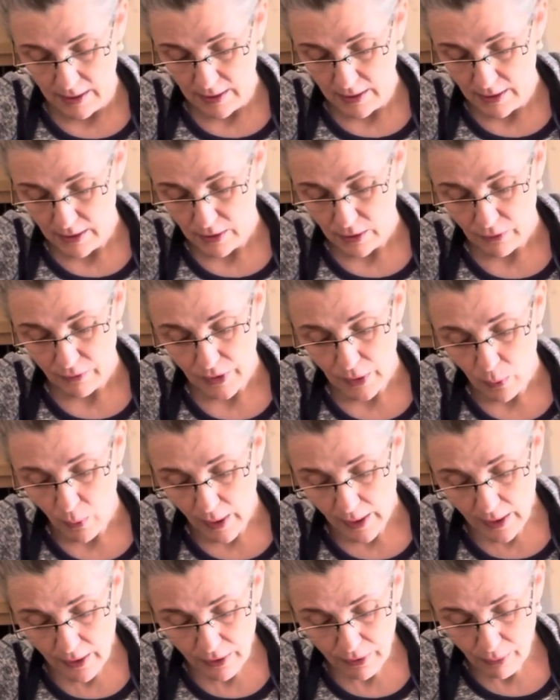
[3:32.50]
So if you
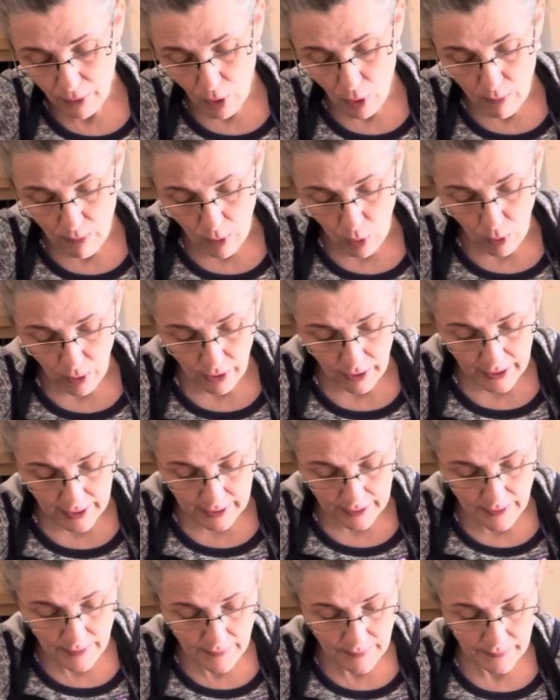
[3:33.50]
want to throw more
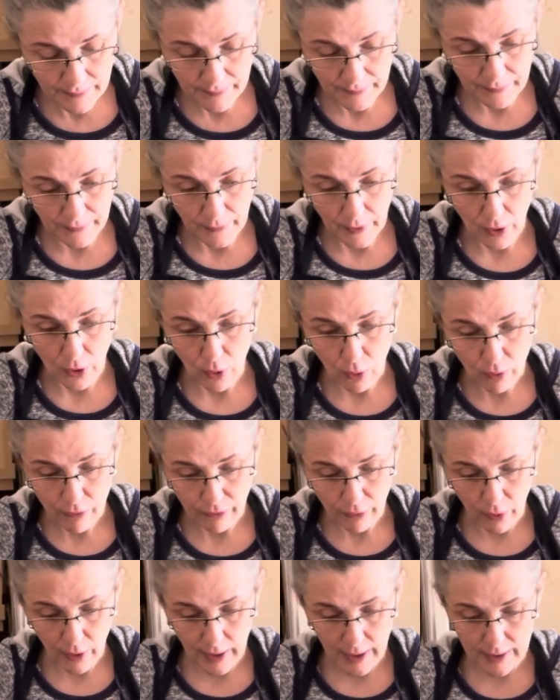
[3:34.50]
in, go
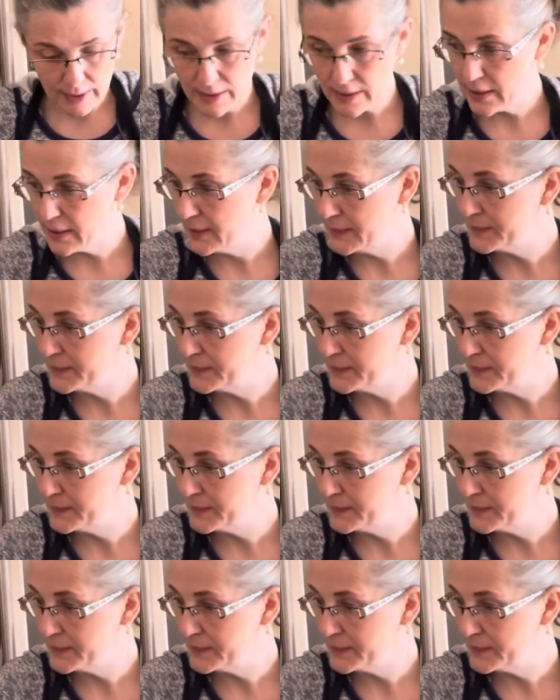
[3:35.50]
for it.